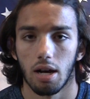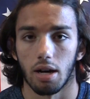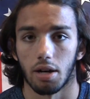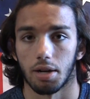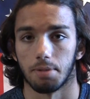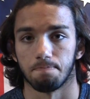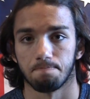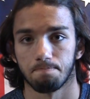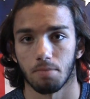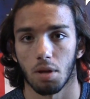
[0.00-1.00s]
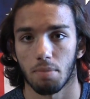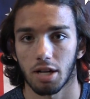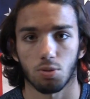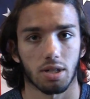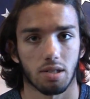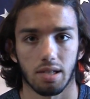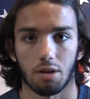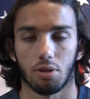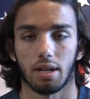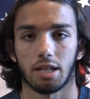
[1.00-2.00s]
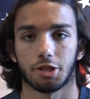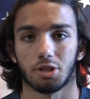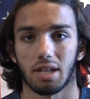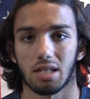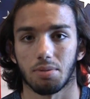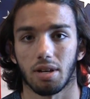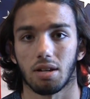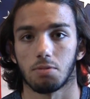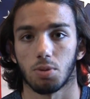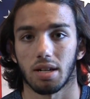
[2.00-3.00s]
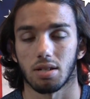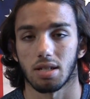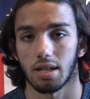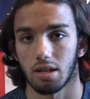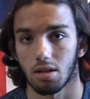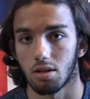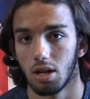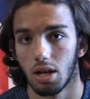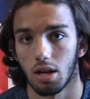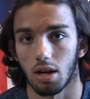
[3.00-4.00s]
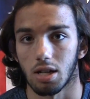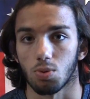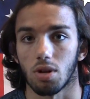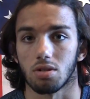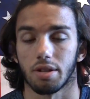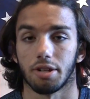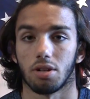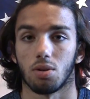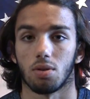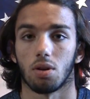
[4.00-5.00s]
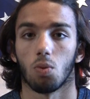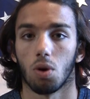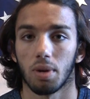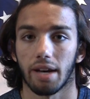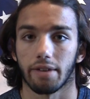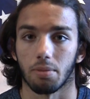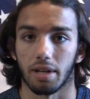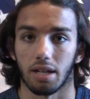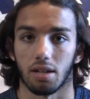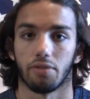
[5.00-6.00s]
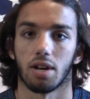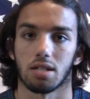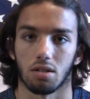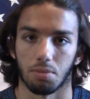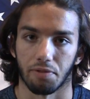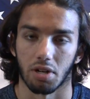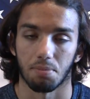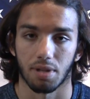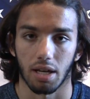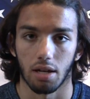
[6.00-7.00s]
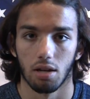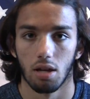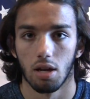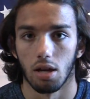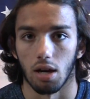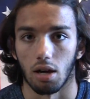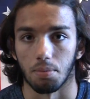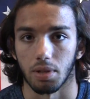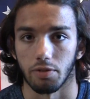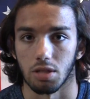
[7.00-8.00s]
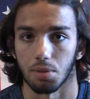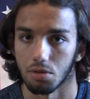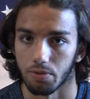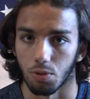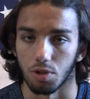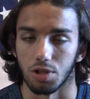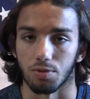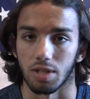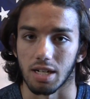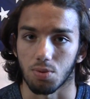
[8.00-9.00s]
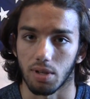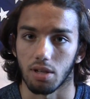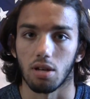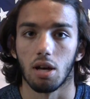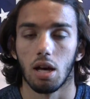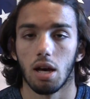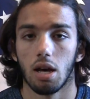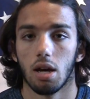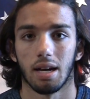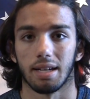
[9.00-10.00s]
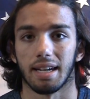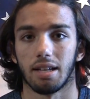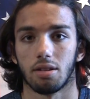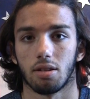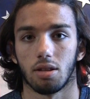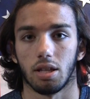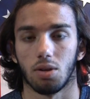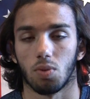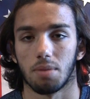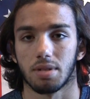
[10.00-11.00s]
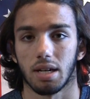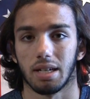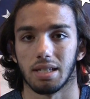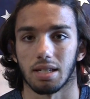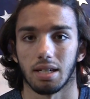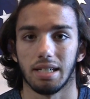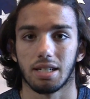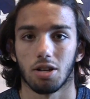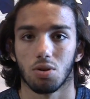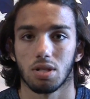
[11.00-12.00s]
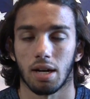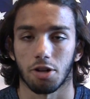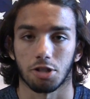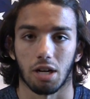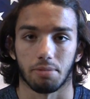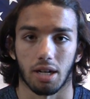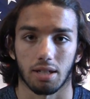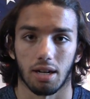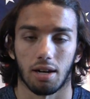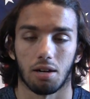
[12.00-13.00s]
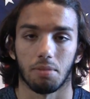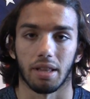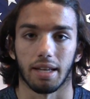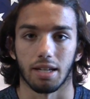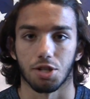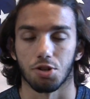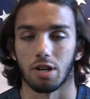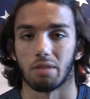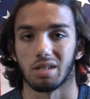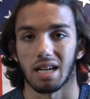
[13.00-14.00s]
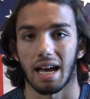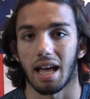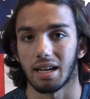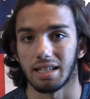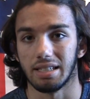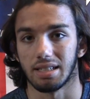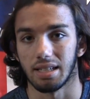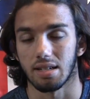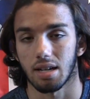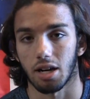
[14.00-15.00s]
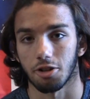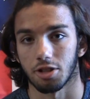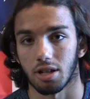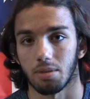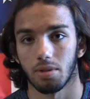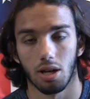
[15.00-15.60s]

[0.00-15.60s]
But I just want to sit down with you guys, show you guys some of the items we had on sale, as well as let you know what we have coming in, give you guys a little bit of an update, give you something to look forward to for next week. Again, the website is eastcoastsoccershop.com and the Instagram is at EC Soccer Shop.